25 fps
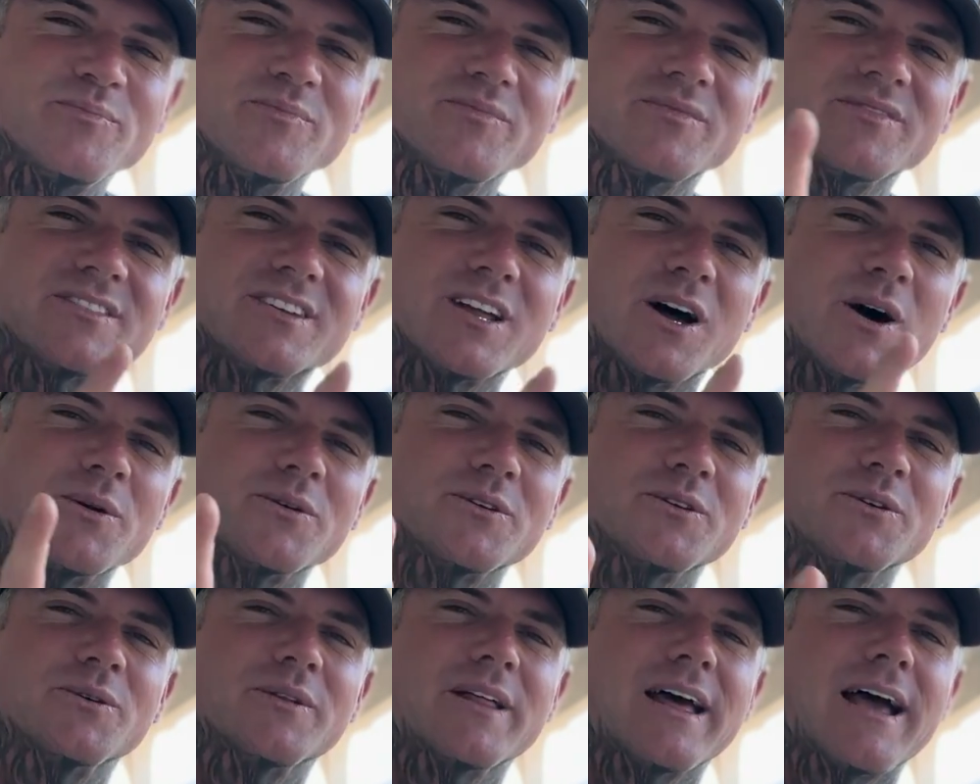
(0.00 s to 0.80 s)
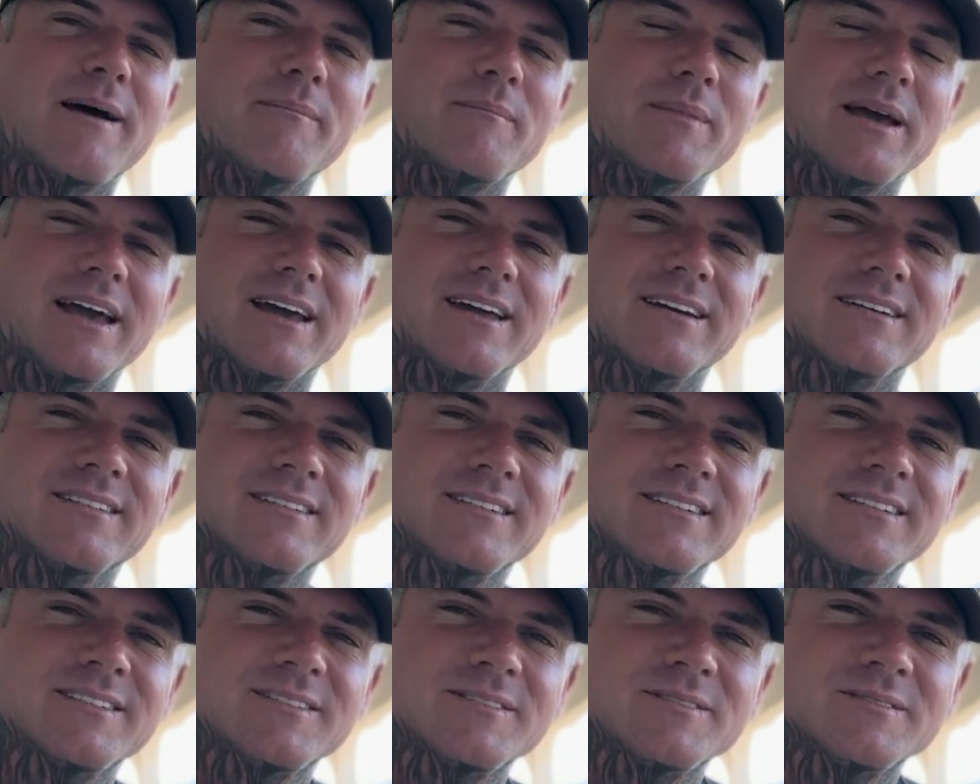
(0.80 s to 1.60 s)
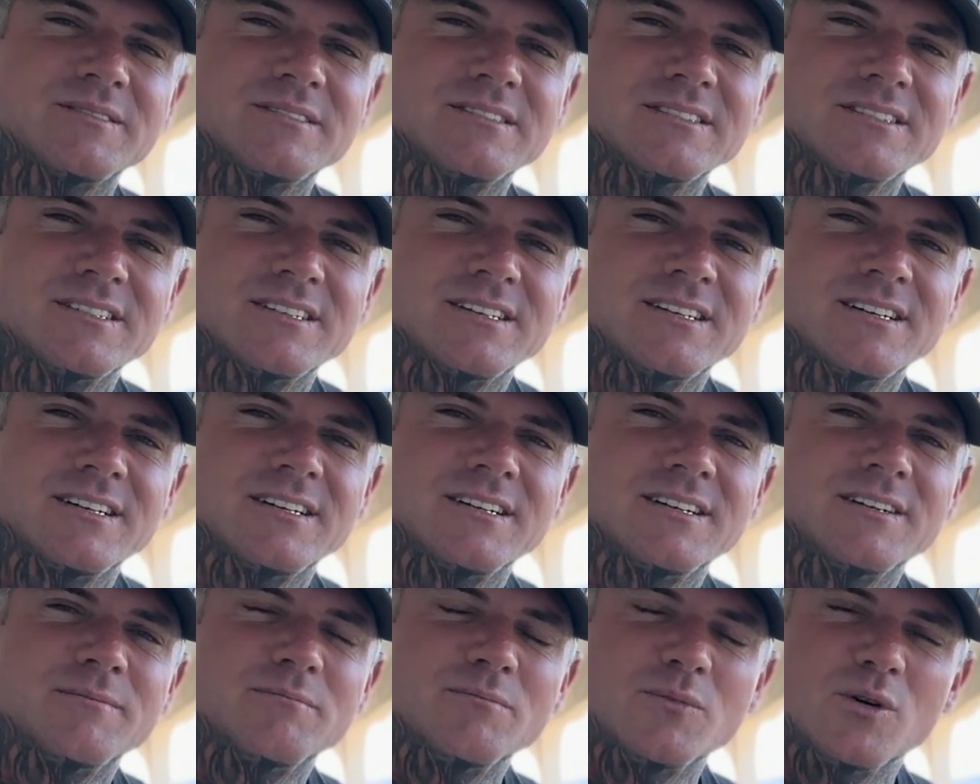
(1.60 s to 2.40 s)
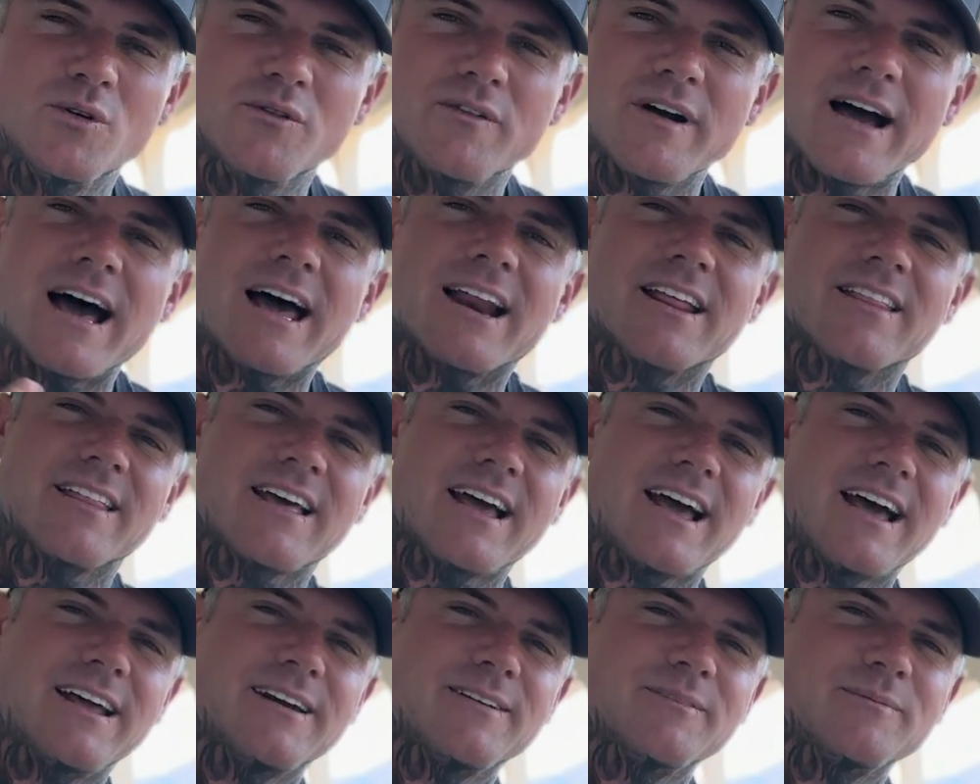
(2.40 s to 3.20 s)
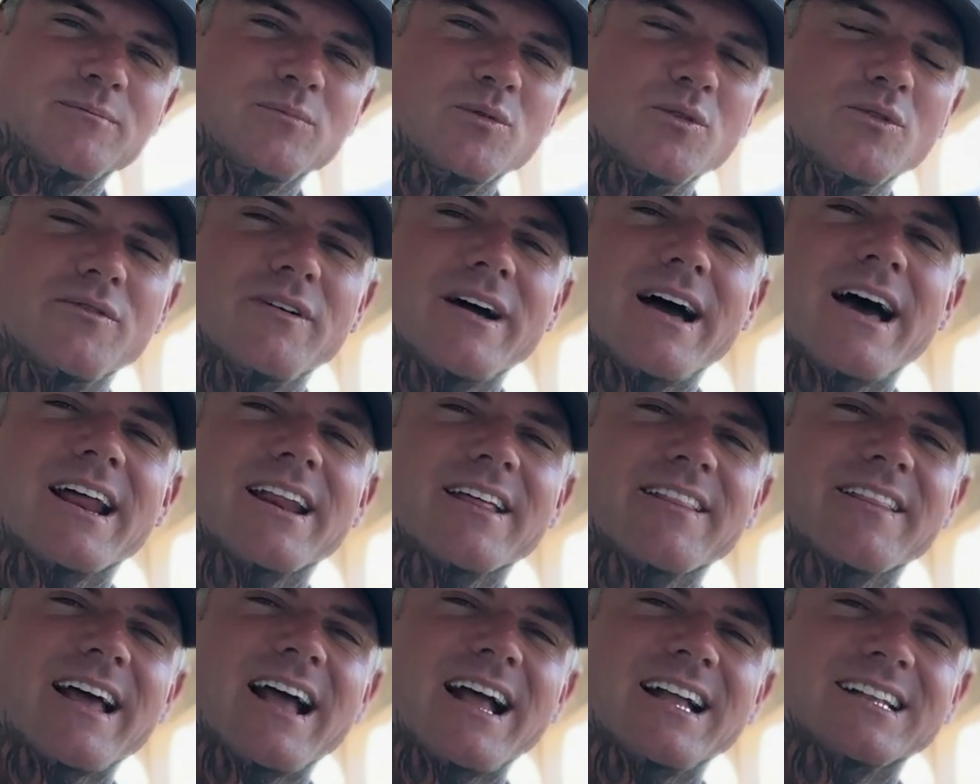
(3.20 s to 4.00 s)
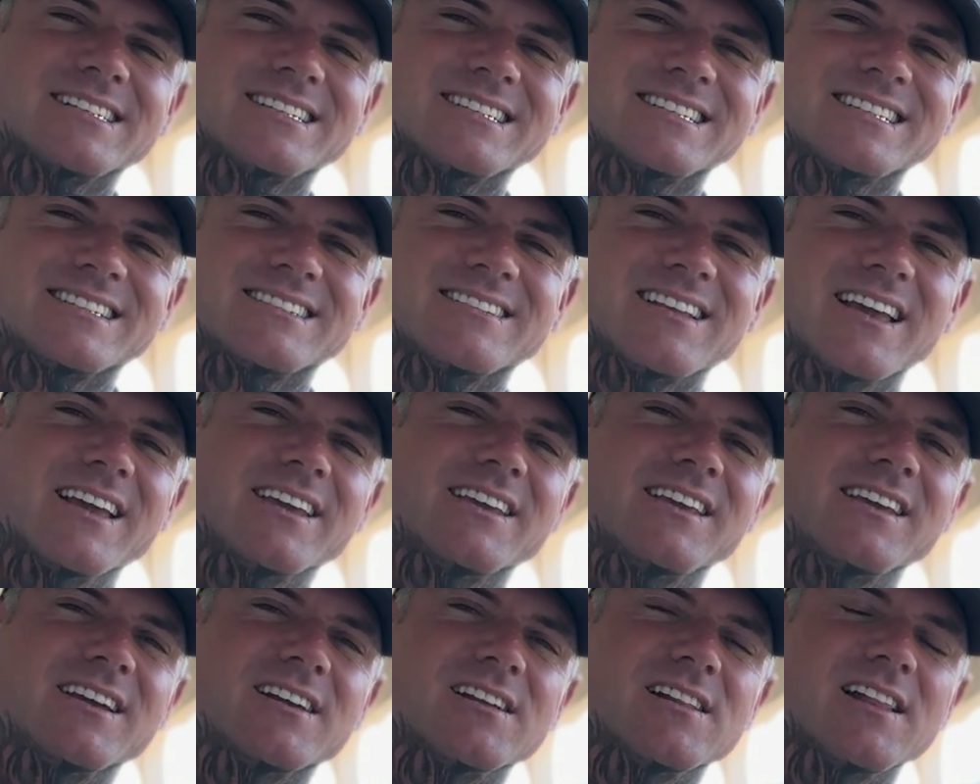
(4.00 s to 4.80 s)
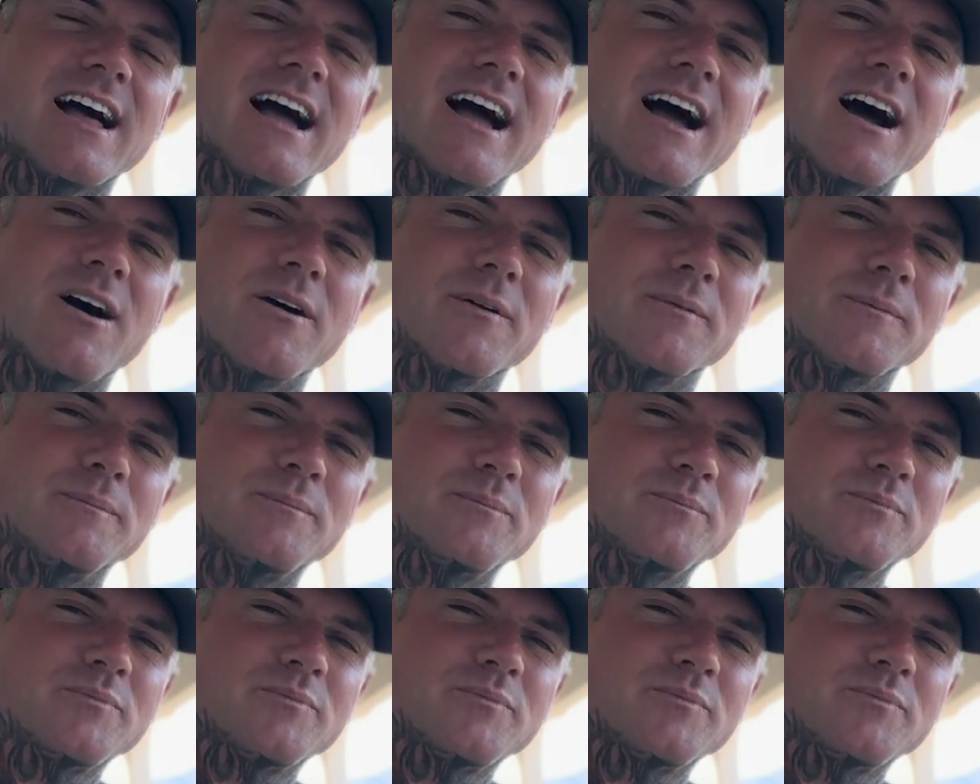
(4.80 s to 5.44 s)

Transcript: Don't do that, man. Move out of that. Move out of that stinky cloud.